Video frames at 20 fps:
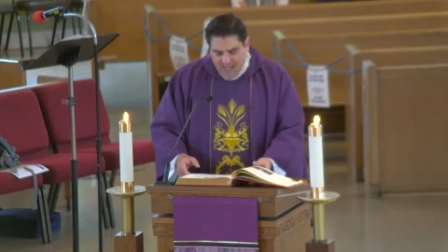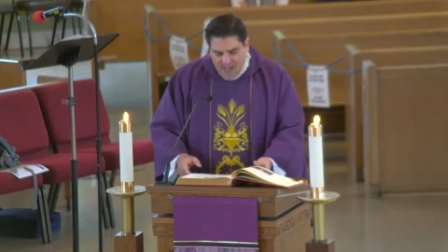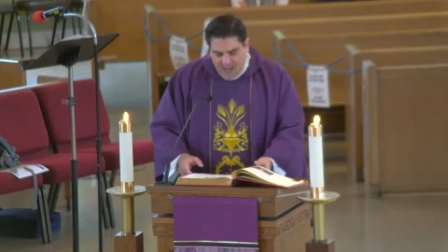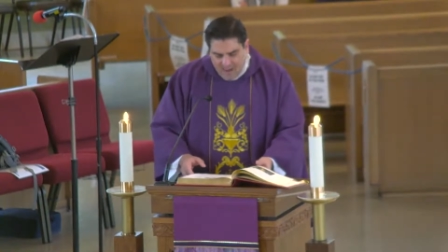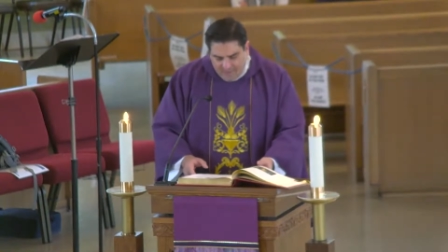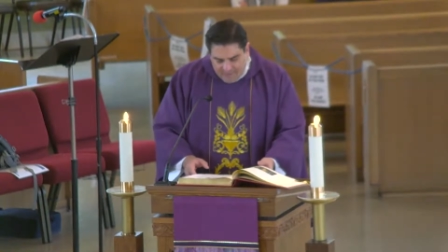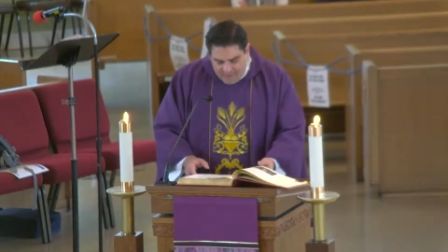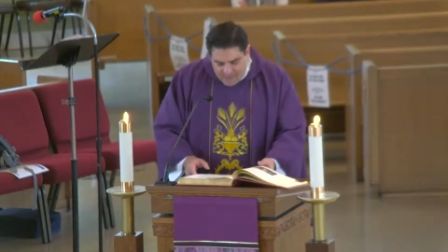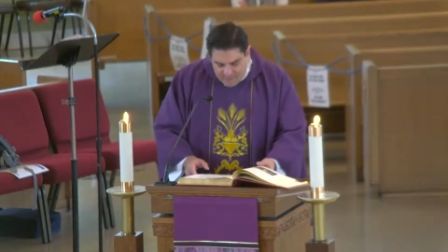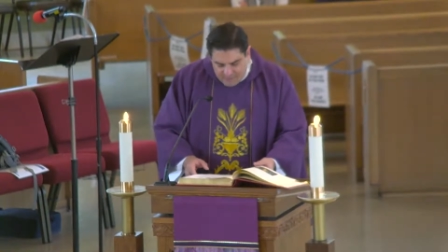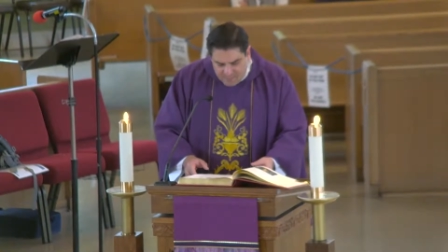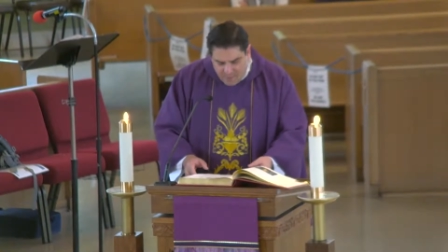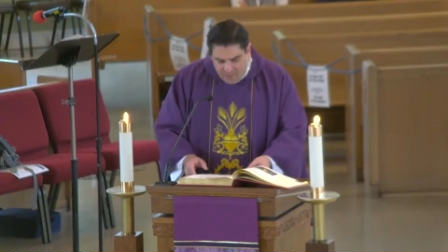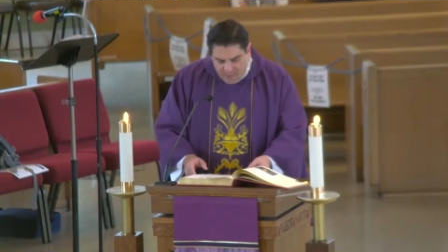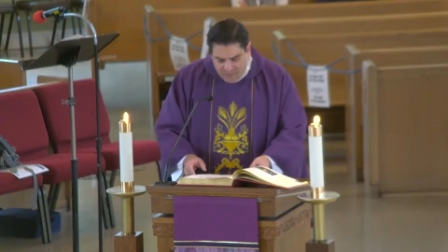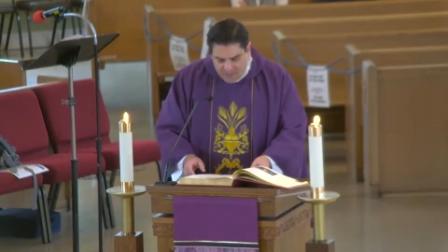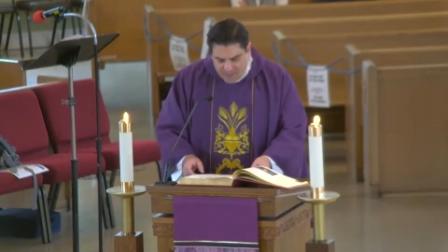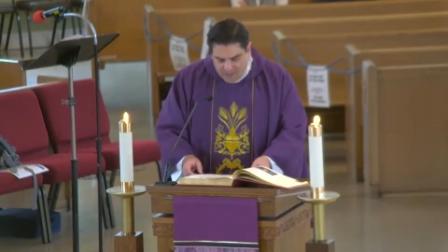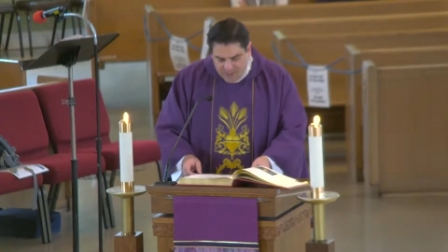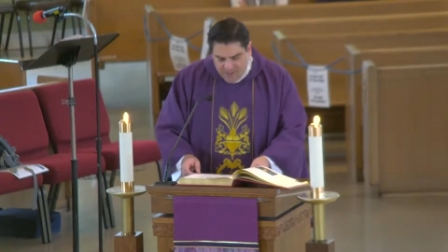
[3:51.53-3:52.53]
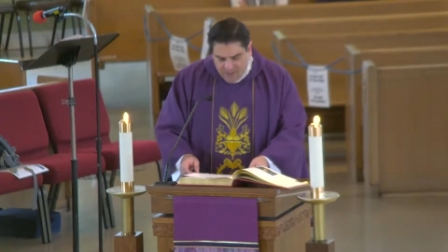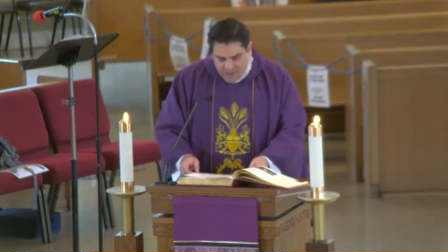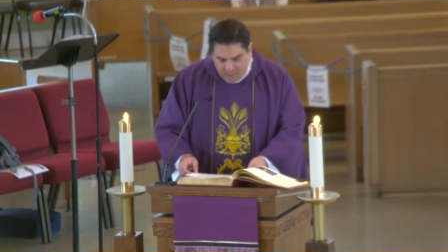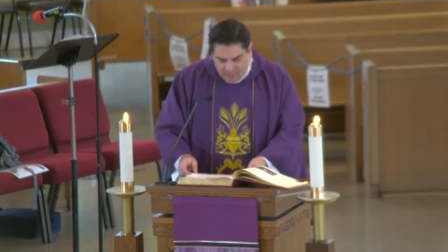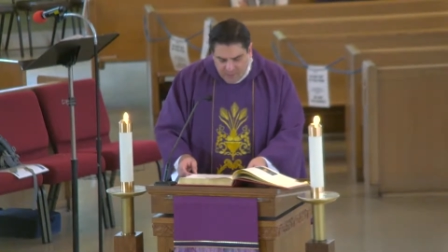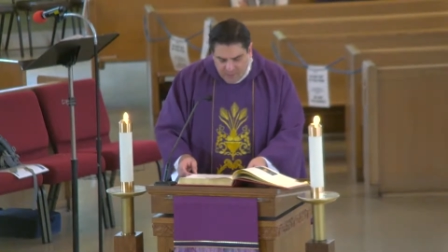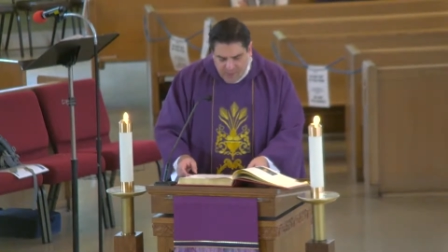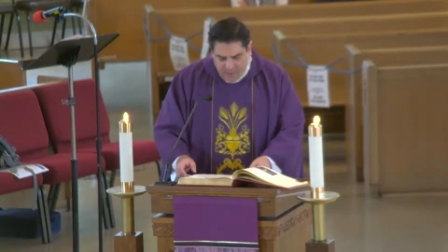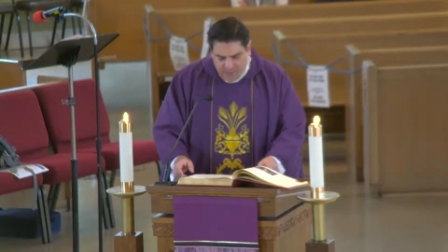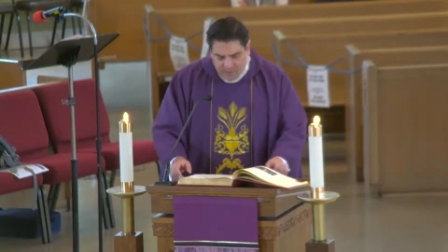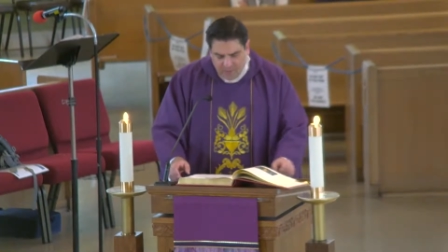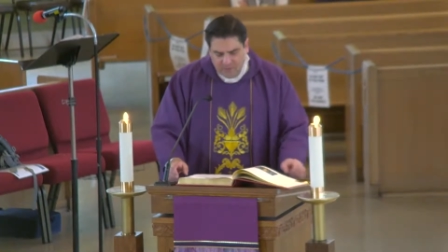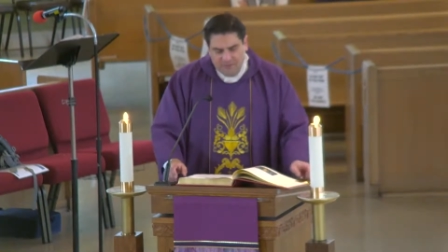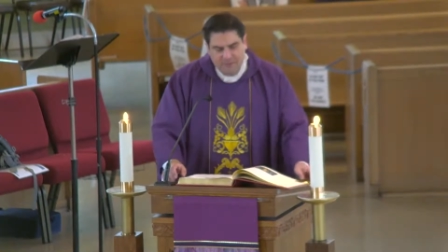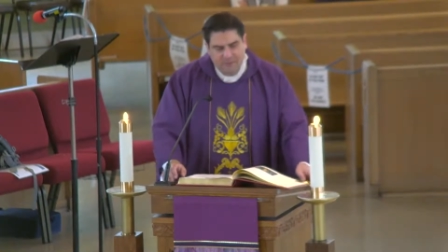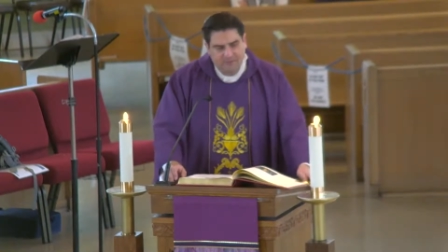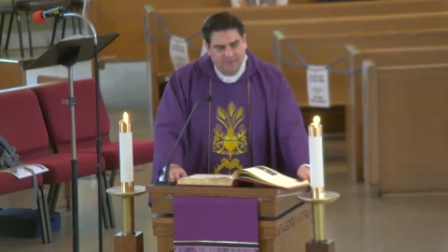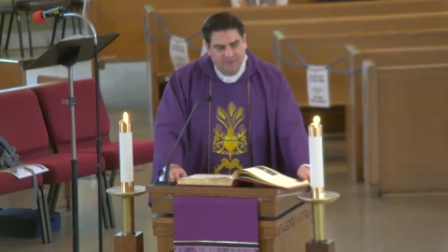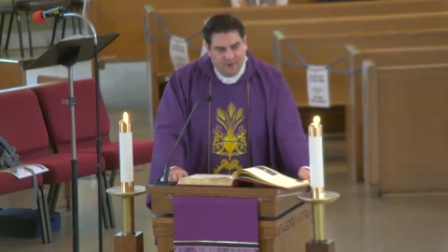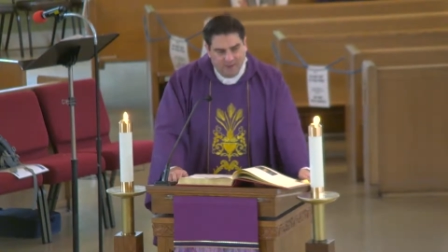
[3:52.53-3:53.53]
of exposing the three
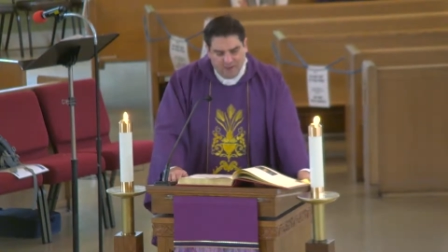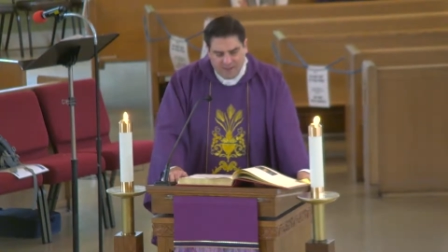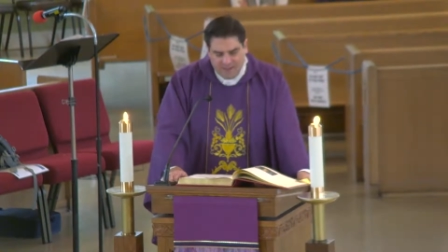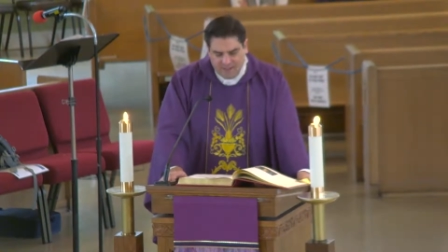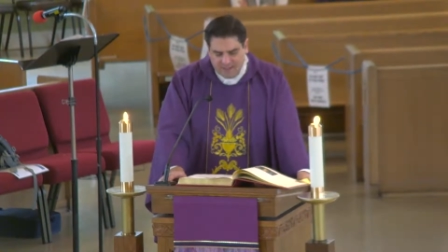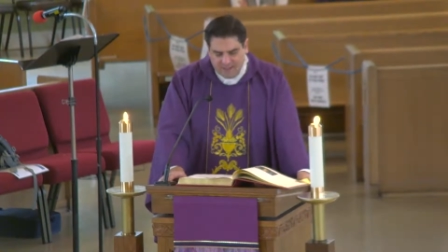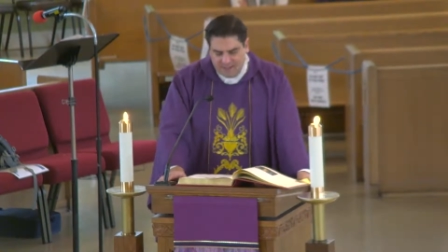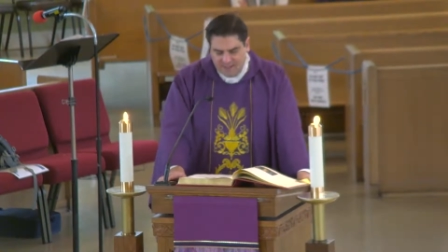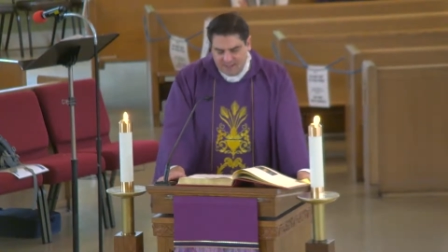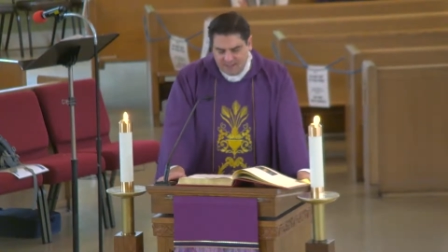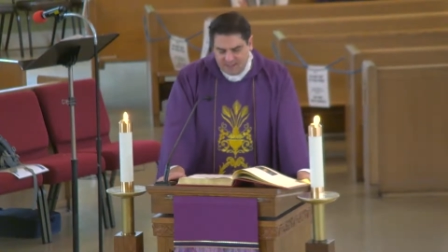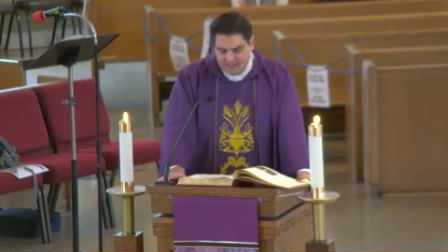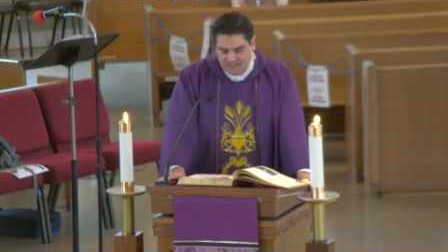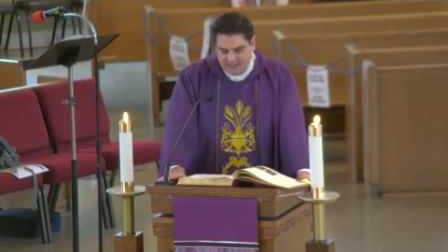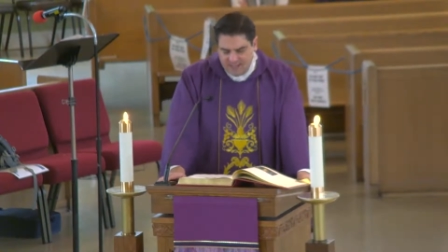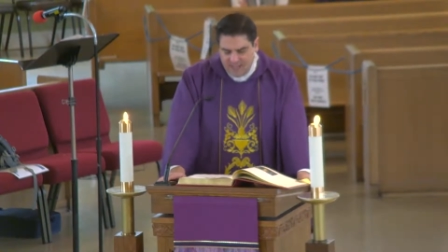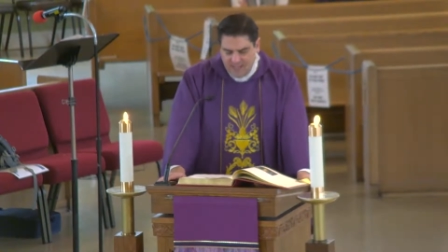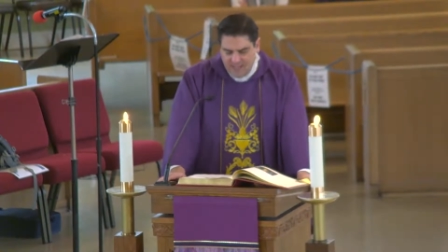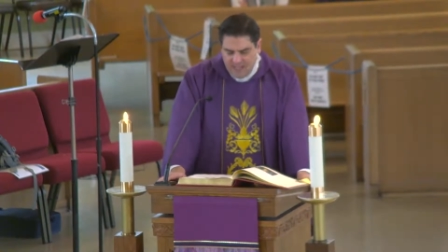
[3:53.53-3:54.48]
roots of all our sins.